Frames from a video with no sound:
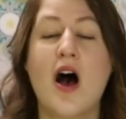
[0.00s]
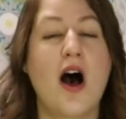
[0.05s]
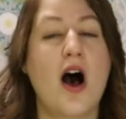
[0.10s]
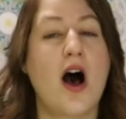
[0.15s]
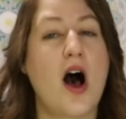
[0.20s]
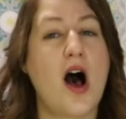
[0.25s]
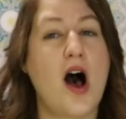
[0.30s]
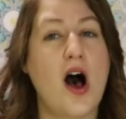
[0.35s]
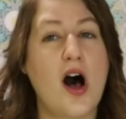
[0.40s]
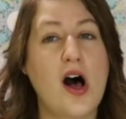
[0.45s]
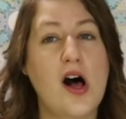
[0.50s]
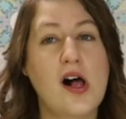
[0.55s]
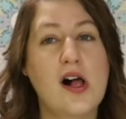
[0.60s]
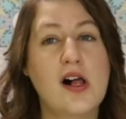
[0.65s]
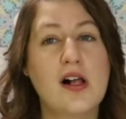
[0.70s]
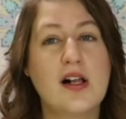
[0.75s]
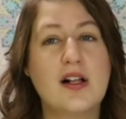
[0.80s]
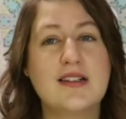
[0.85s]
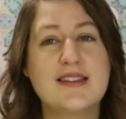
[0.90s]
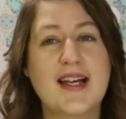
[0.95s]

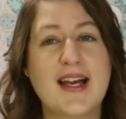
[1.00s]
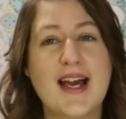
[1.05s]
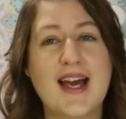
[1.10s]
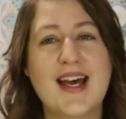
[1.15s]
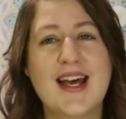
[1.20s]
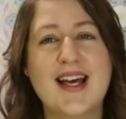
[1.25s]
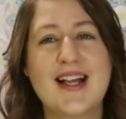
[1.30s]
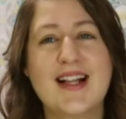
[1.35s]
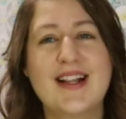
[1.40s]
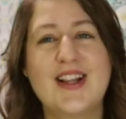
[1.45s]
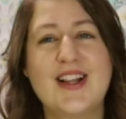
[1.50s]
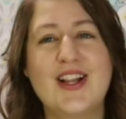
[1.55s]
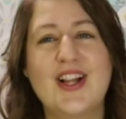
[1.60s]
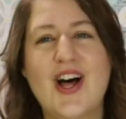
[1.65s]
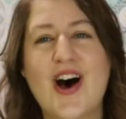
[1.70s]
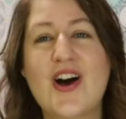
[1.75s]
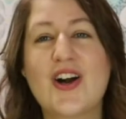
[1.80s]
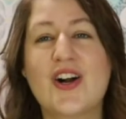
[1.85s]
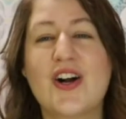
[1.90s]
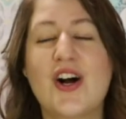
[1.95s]
All day
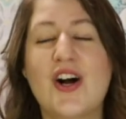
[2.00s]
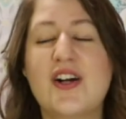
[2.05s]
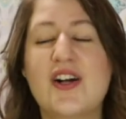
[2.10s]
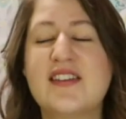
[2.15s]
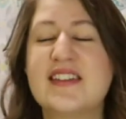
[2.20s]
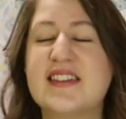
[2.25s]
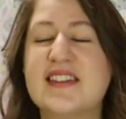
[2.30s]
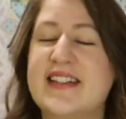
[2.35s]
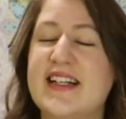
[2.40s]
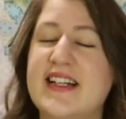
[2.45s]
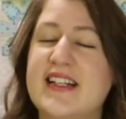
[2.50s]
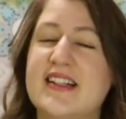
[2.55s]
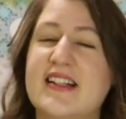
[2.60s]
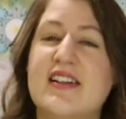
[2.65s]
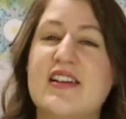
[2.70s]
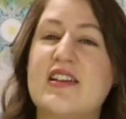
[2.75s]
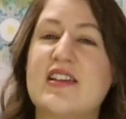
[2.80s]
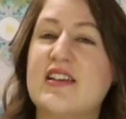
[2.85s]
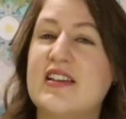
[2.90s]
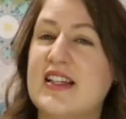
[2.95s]
long I'll sing
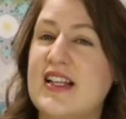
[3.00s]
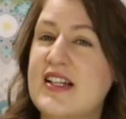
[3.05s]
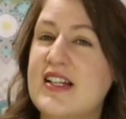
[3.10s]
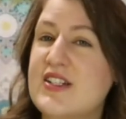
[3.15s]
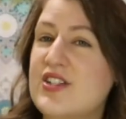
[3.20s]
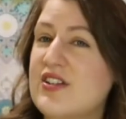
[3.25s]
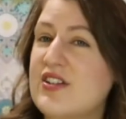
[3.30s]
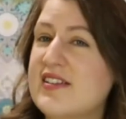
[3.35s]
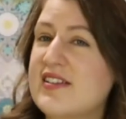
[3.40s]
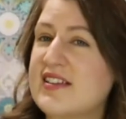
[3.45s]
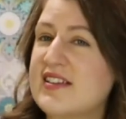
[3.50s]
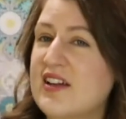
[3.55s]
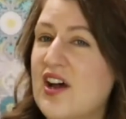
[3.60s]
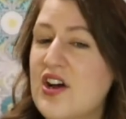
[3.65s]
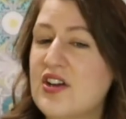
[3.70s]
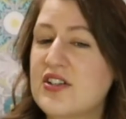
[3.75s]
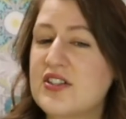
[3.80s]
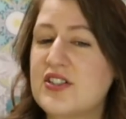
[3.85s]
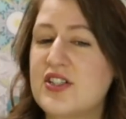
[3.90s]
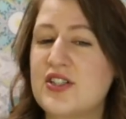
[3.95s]
this little
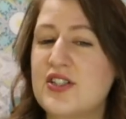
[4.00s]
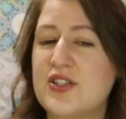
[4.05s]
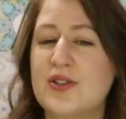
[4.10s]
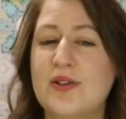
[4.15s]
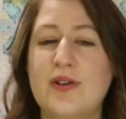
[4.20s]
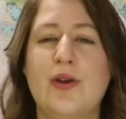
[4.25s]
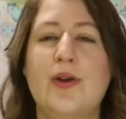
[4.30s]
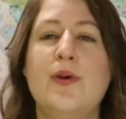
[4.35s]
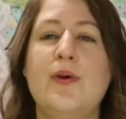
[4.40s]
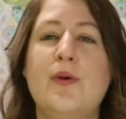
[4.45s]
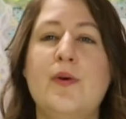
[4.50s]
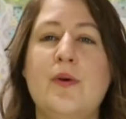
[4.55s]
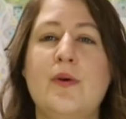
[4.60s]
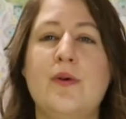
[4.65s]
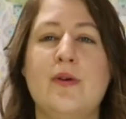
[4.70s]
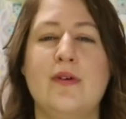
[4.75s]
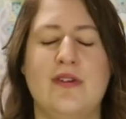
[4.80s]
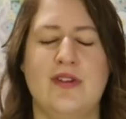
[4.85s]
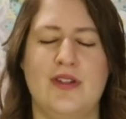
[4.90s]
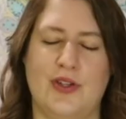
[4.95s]
song to you.